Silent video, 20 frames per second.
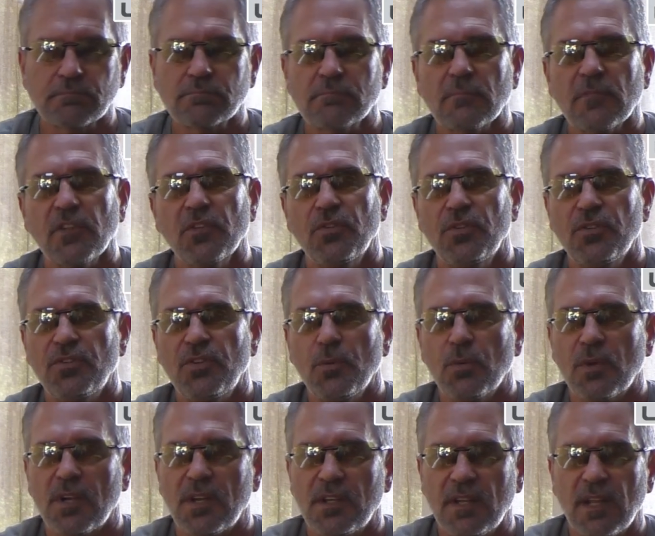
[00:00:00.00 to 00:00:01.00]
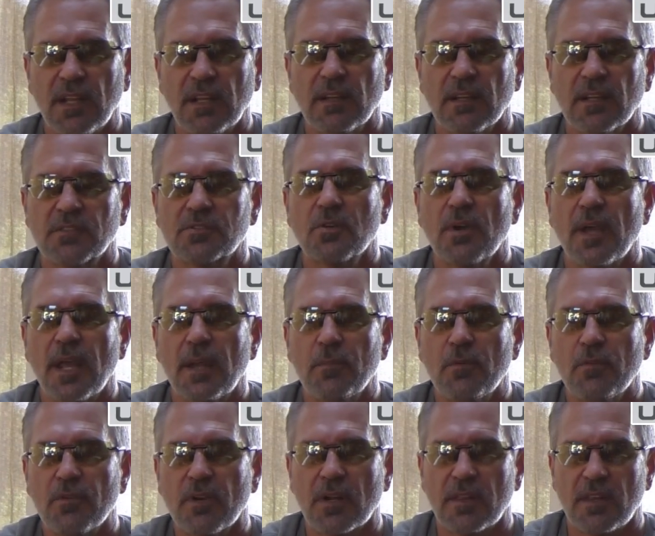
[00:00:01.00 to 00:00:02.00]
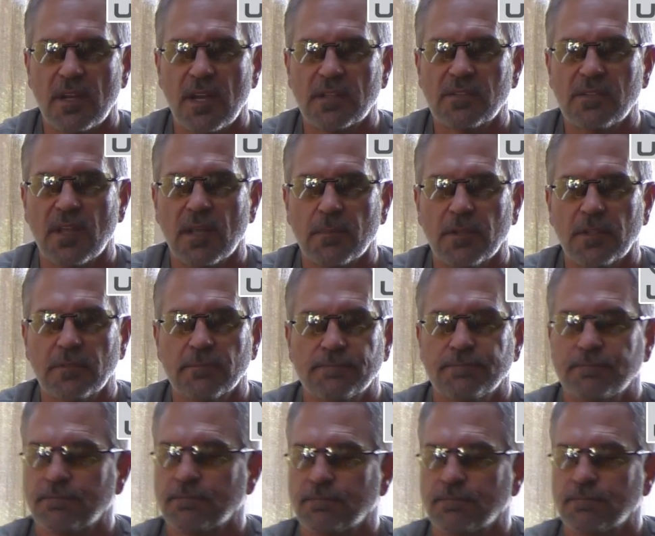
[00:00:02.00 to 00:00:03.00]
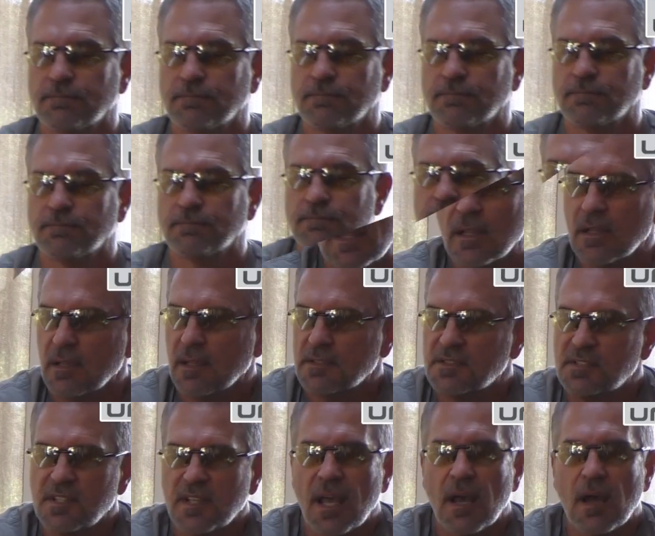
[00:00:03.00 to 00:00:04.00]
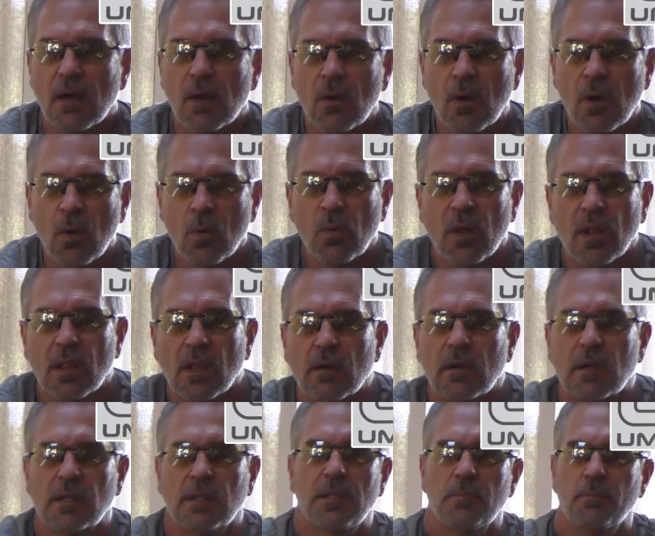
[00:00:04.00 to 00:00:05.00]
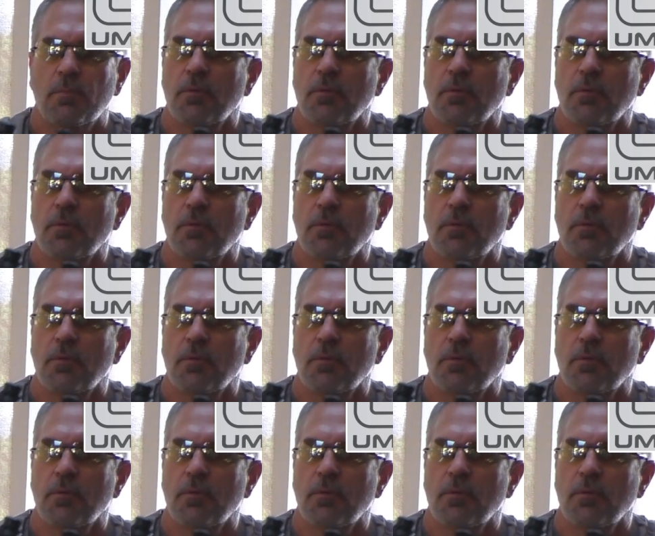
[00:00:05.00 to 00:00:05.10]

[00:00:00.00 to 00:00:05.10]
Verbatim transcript: So you see what it did. Let's go ahead and move on to the next segment. Okay, let's see how well our Elite